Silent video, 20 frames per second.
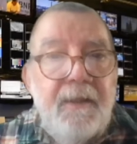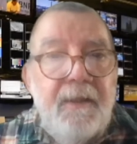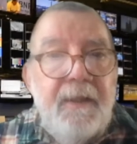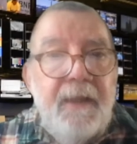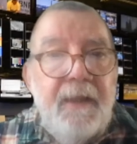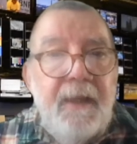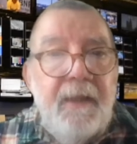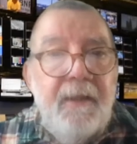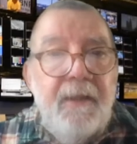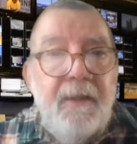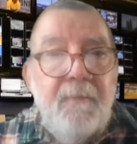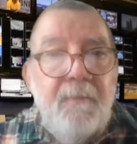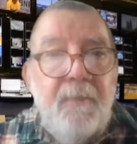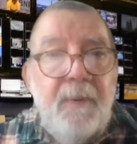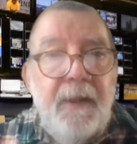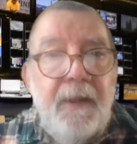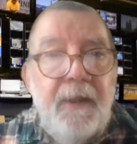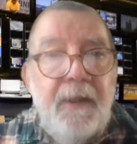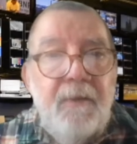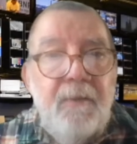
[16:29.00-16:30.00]
data
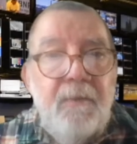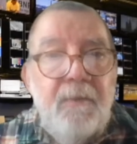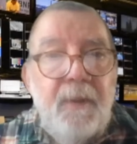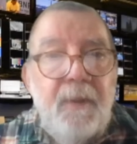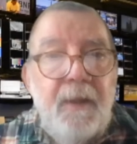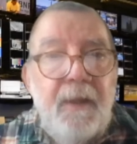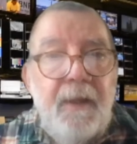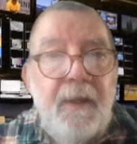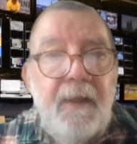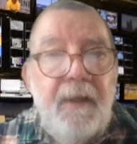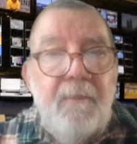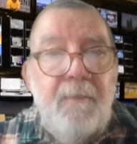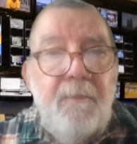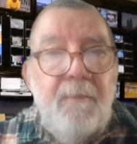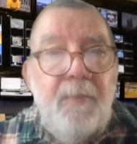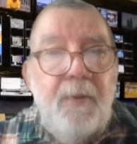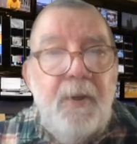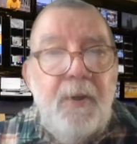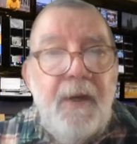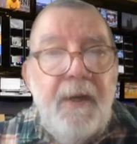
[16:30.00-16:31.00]
compiled by
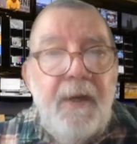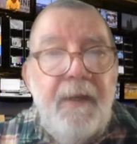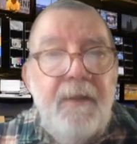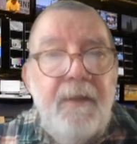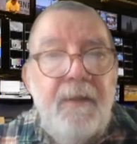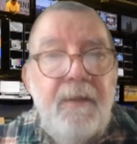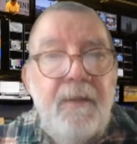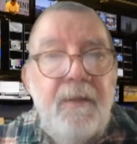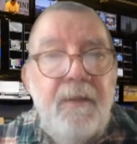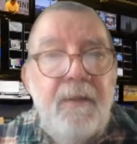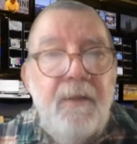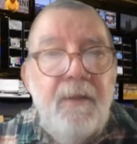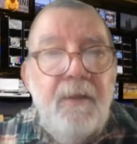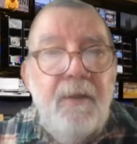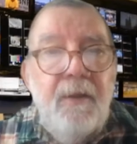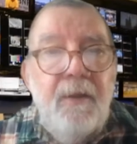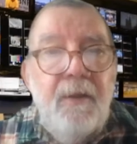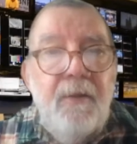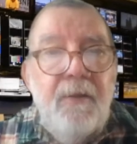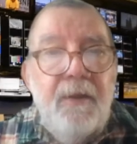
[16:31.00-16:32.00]
Brian
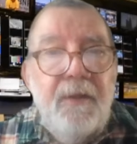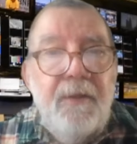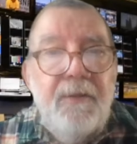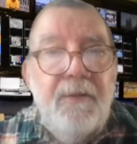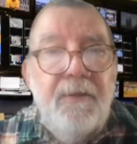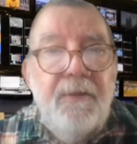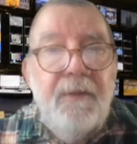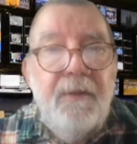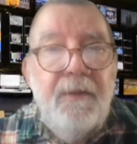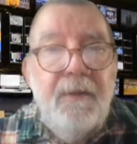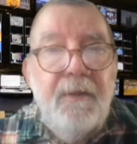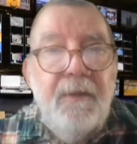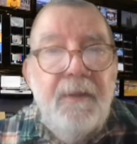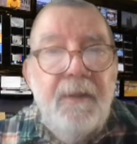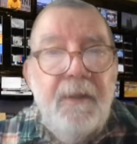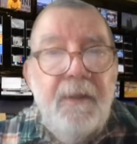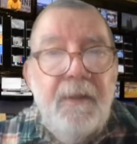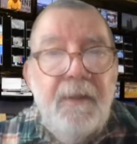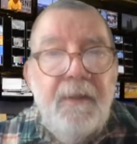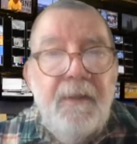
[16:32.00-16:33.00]
Ernest,
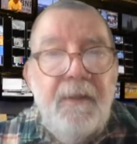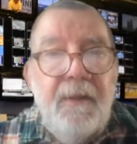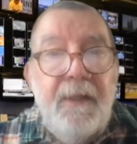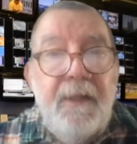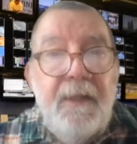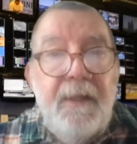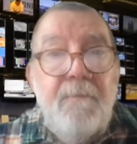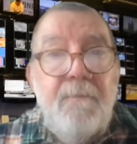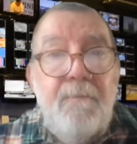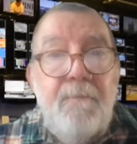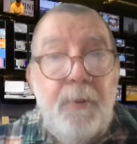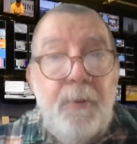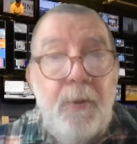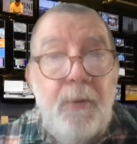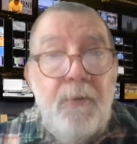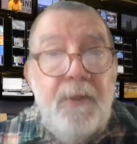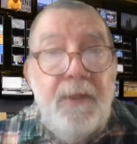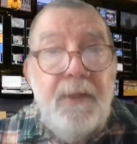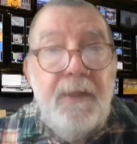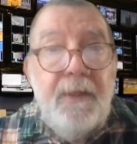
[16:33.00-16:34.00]
lead
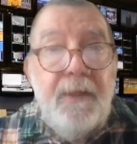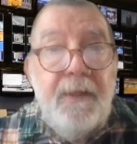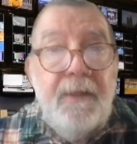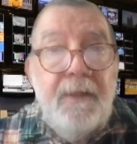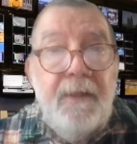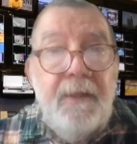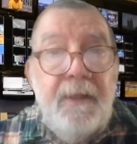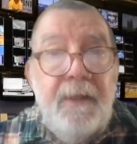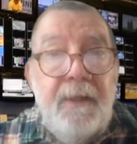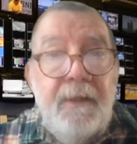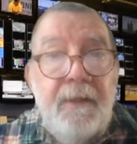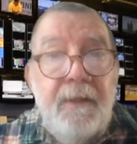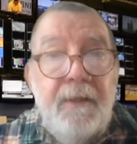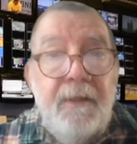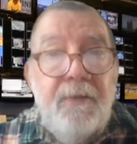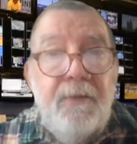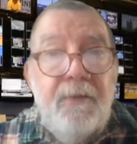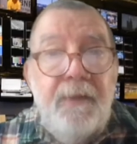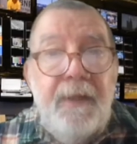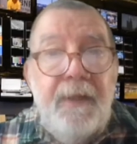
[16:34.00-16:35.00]
protein
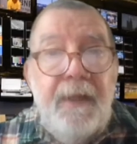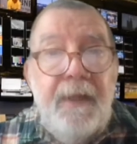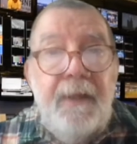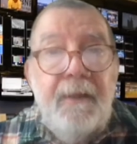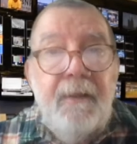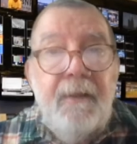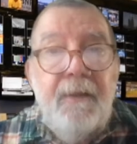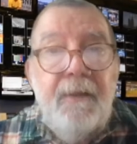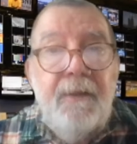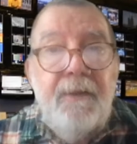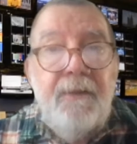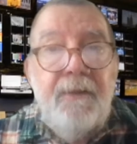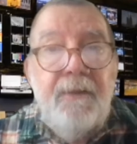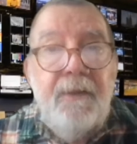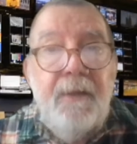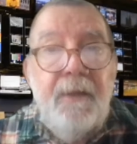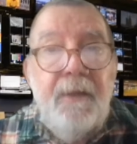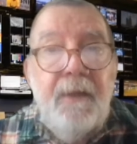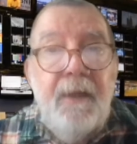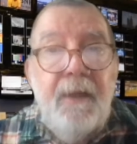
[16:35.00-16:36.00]
industry
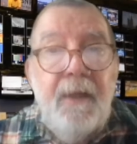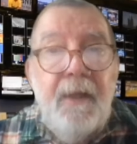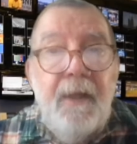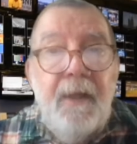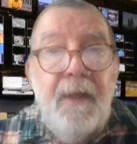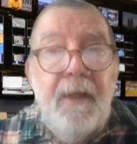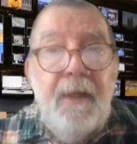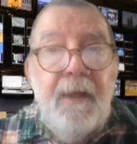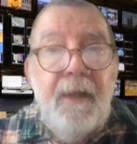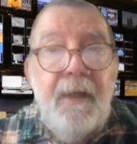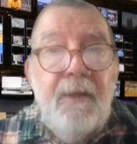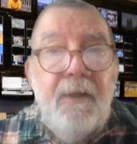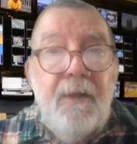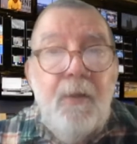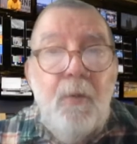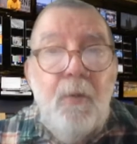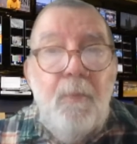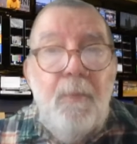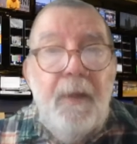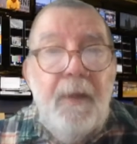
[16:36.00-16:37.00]
analyst at
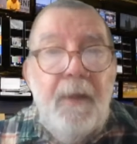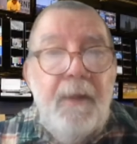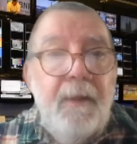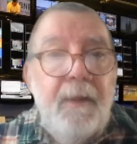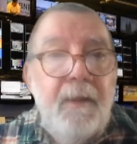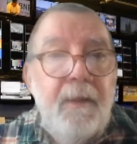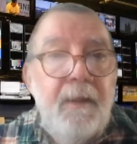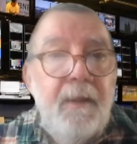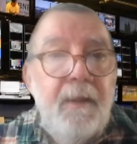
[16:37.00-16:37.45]
CoBank,